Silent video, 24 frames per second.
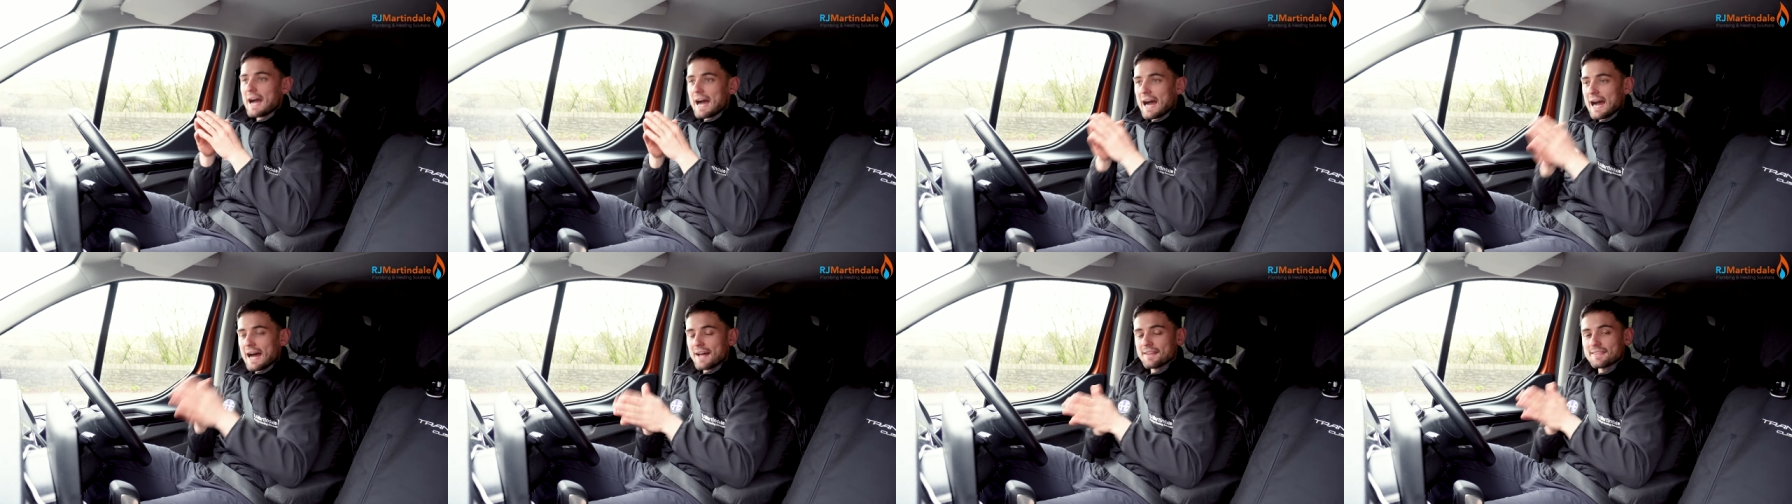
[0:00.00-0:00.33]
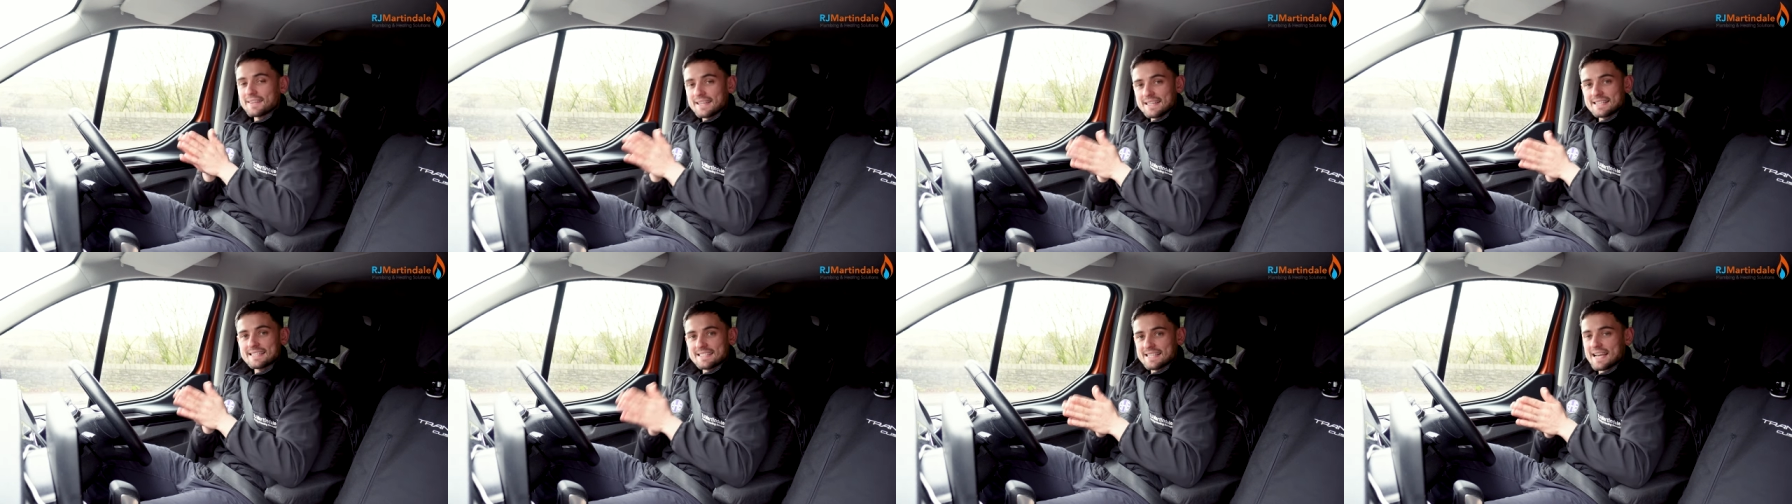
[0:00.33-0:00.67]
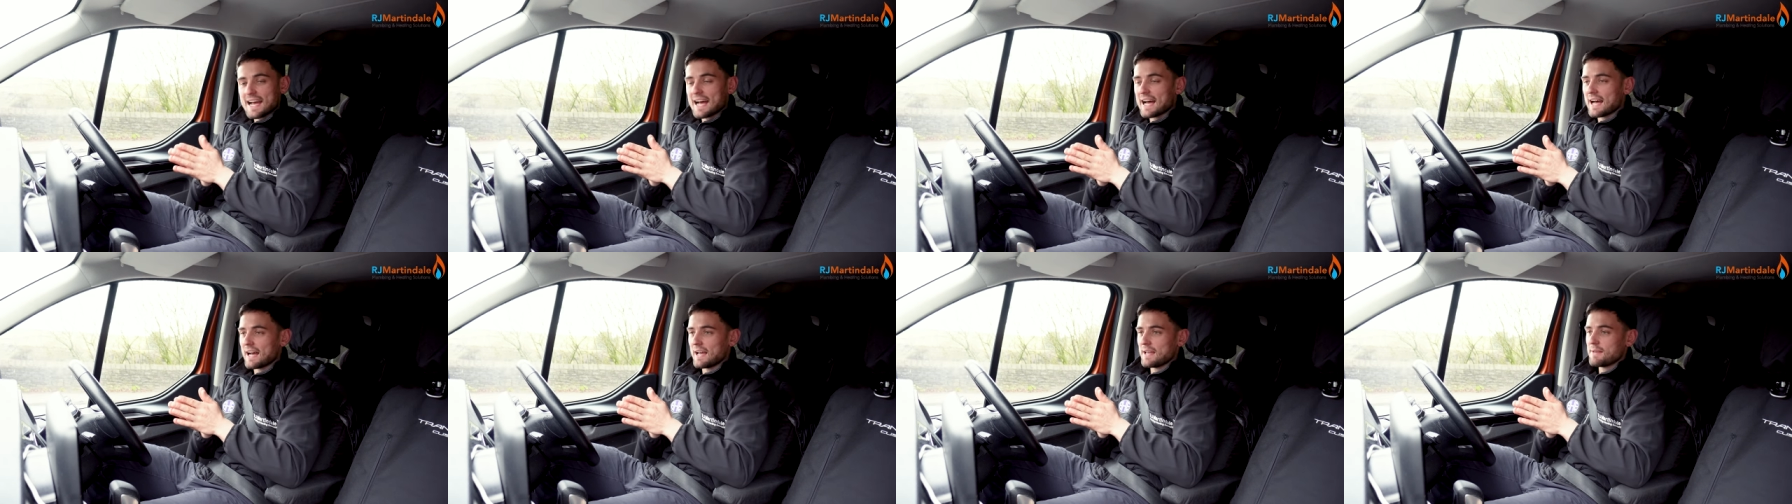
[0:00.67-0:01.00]
At this
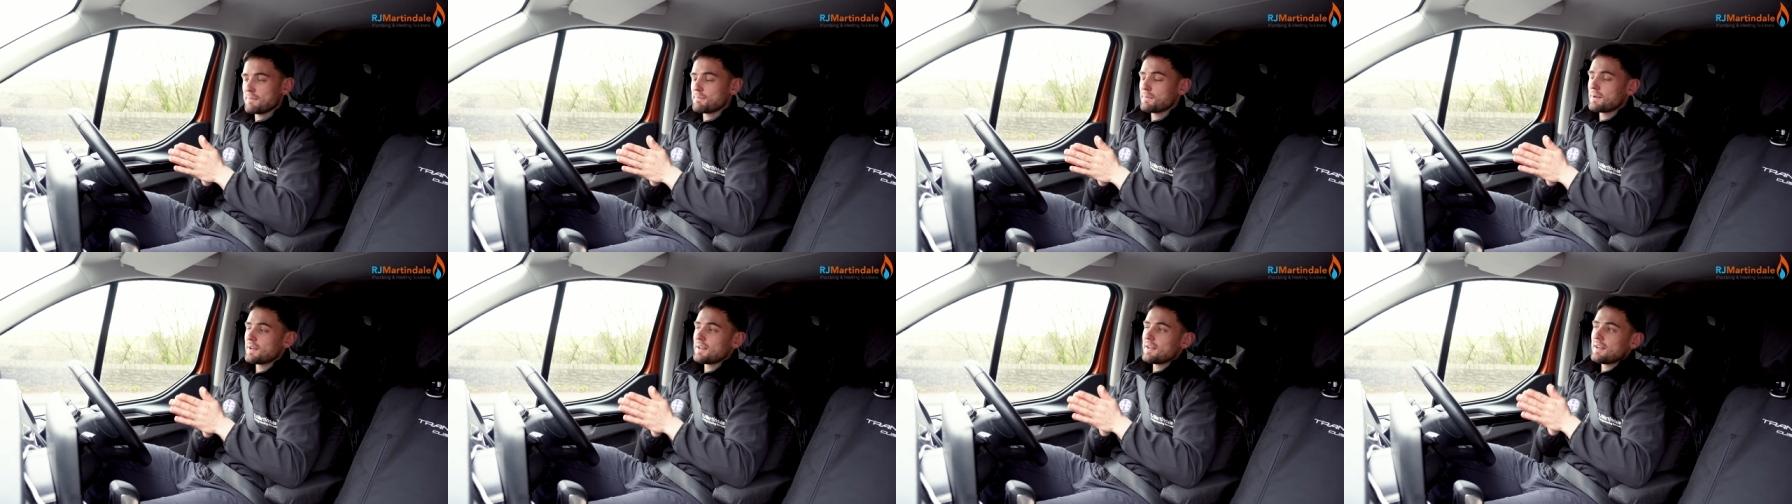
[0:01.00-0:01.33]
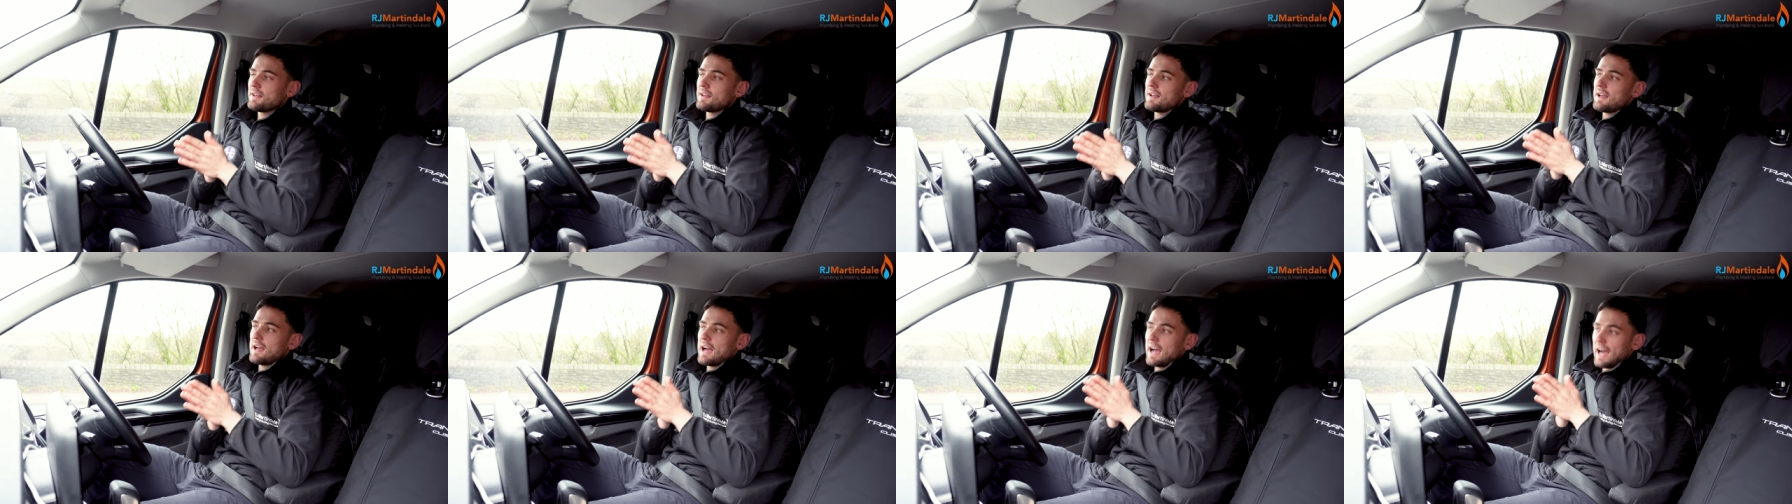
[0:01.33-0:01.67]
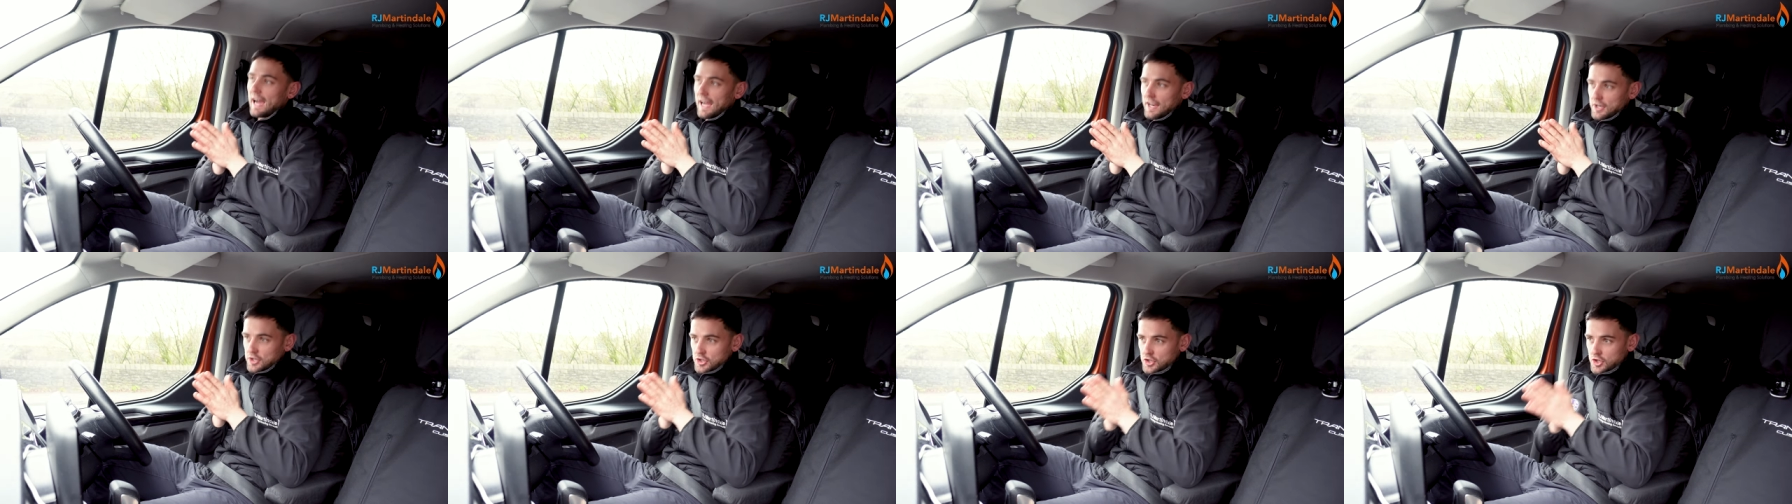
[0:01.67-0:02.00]
time,
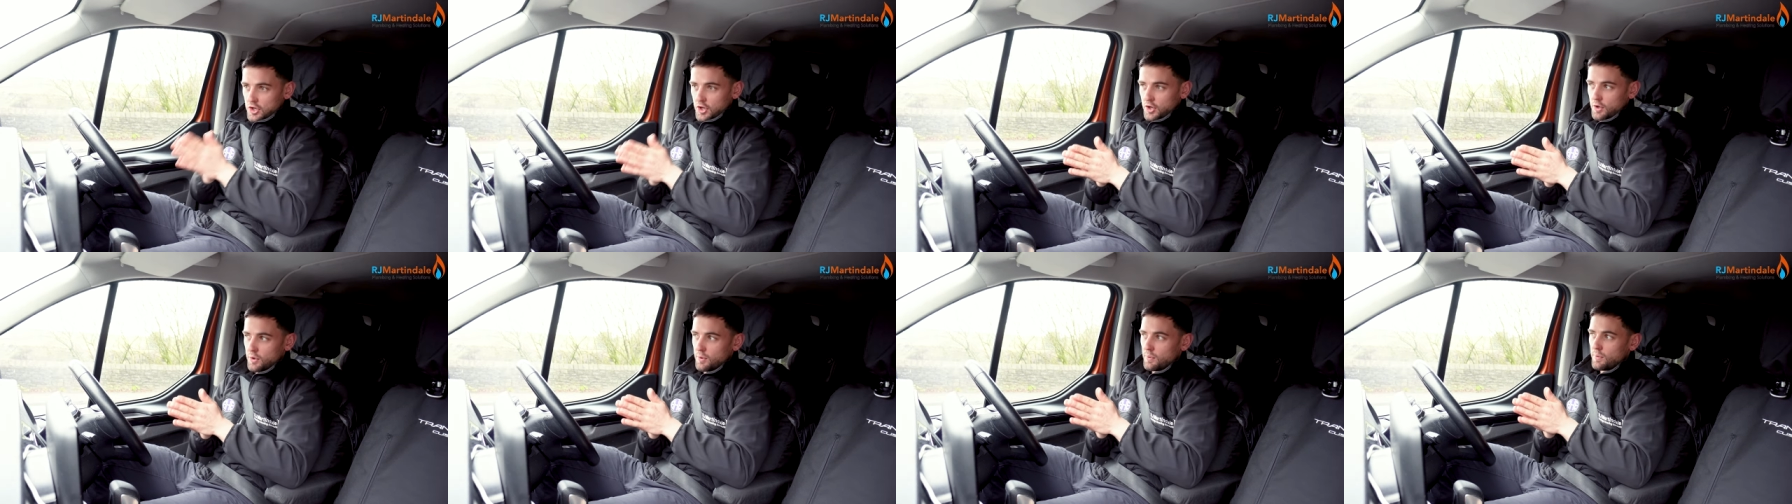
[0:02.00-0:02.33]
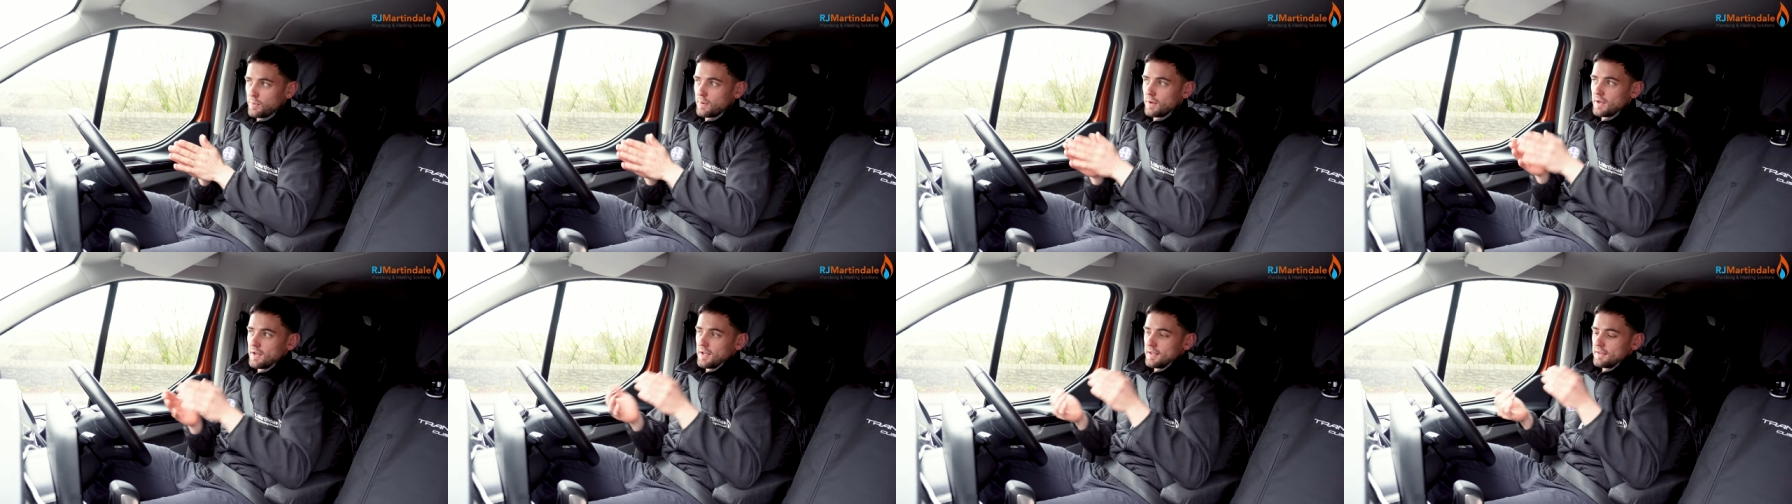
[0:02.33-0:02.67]
I knew